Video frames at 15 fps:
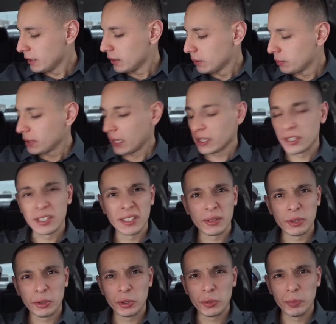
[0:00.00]
But yeah, you
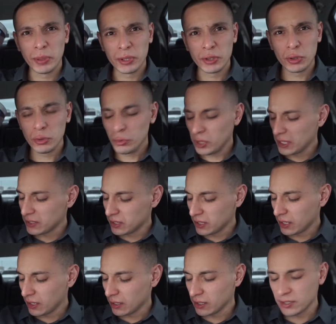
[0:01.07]
to put 2 things in
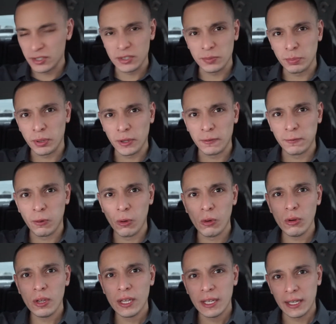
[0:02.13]
here because it's pretty
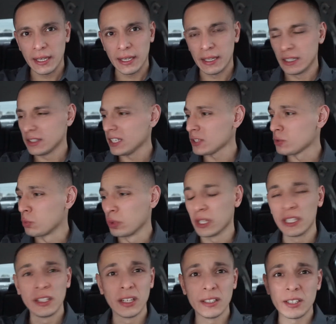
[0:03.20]
full, and it tastes really
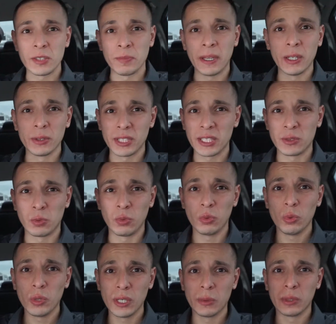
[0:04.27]
good. This mango tastes
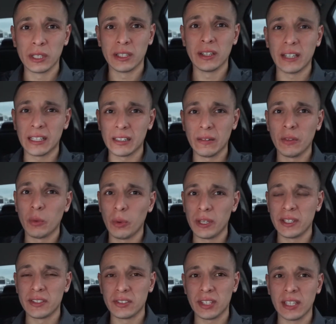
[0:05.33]
really, really good. I love the way
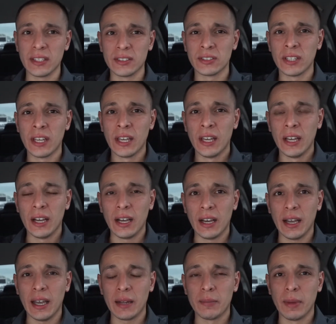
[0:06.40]
this tastes. I
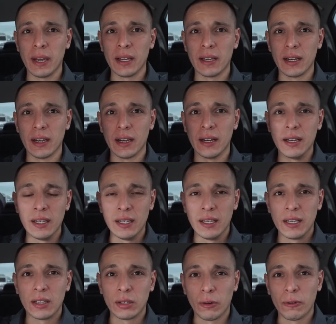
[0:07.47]
had my
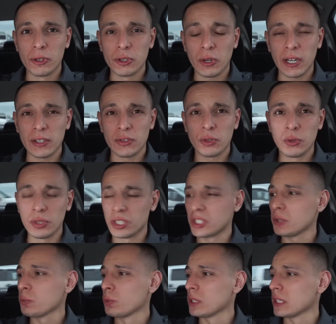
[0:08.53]
girlfriend try it too, and
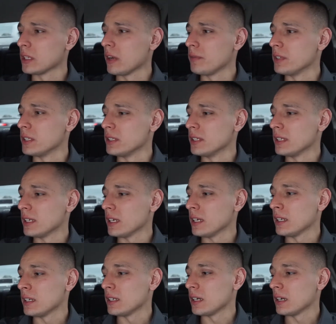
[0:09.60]
she really loved it,
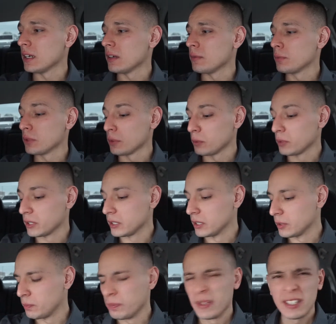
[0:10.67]
and really, really
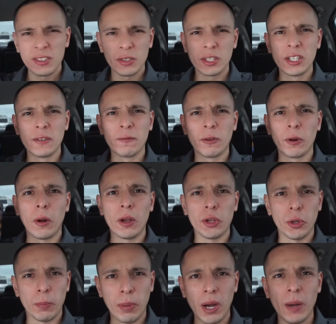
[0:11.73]
good. It's good for
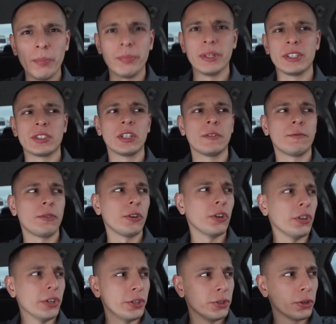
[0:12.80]
your pump. It's good
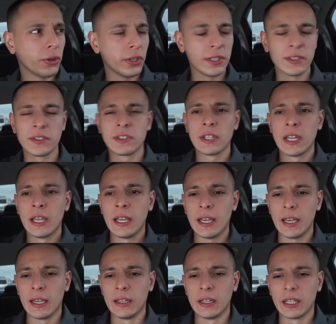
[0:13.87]
for endurance,
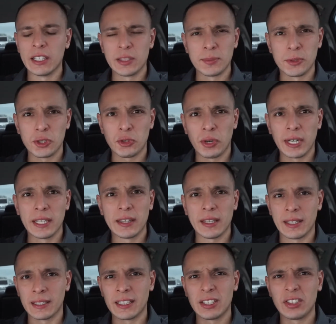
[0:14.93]
and get some strength,
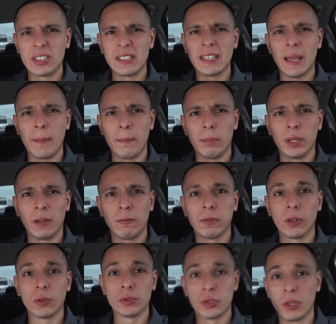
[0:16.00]
and just get that blood
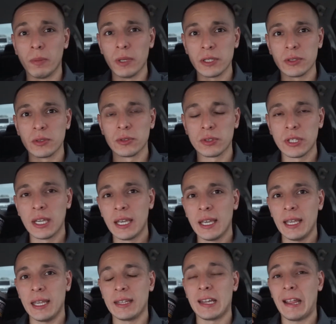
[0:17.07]
flow to the muscles,
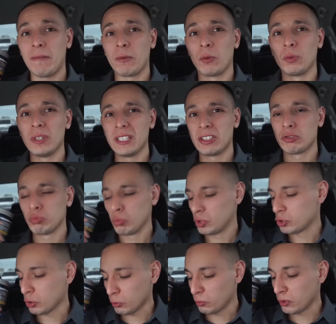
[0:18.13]
and have a really just
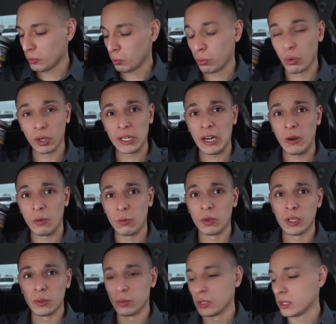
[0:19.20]
enjoy the workout.
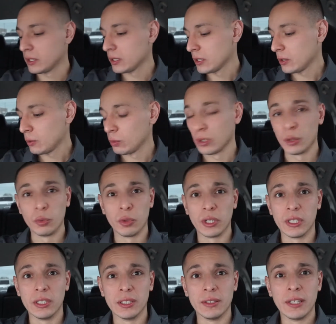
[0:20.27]
Really, really, really, really
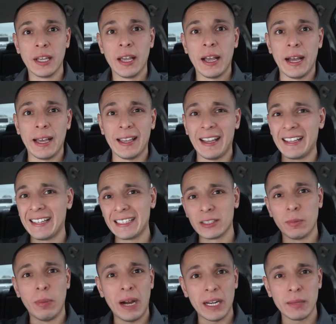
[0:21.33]
good. I like
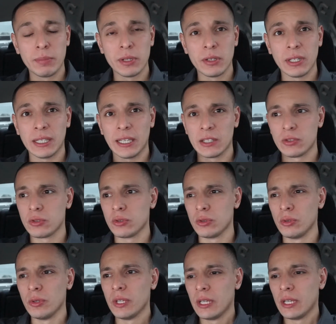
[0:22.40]
to bodybuild. I like
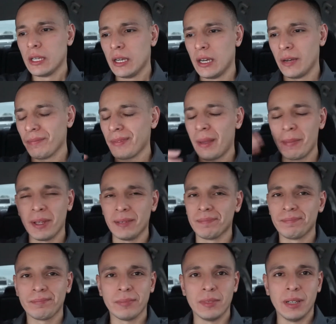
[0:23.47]
to,
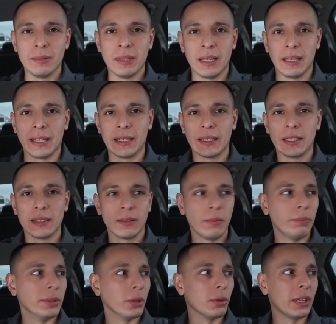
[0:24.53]
I'm not like
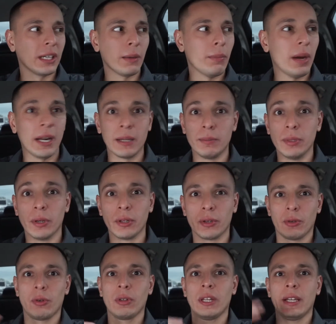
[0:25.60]
built like a bodybuilder,
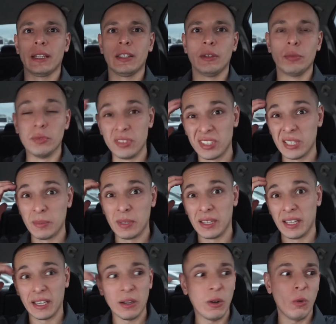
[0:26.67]
or like you would see me
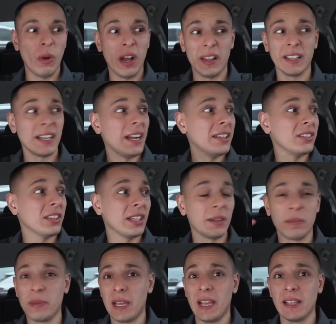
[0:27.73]
like, oh wow, that guy's like
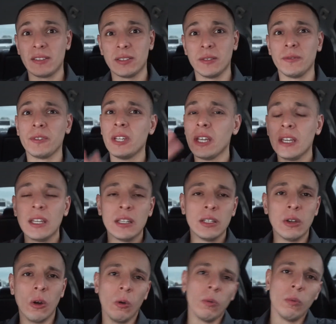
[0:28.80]
massive.
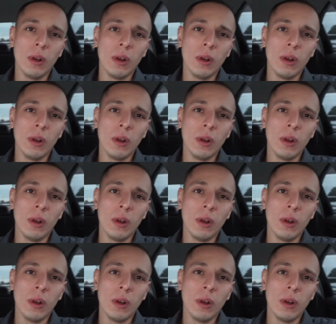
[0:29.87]
No,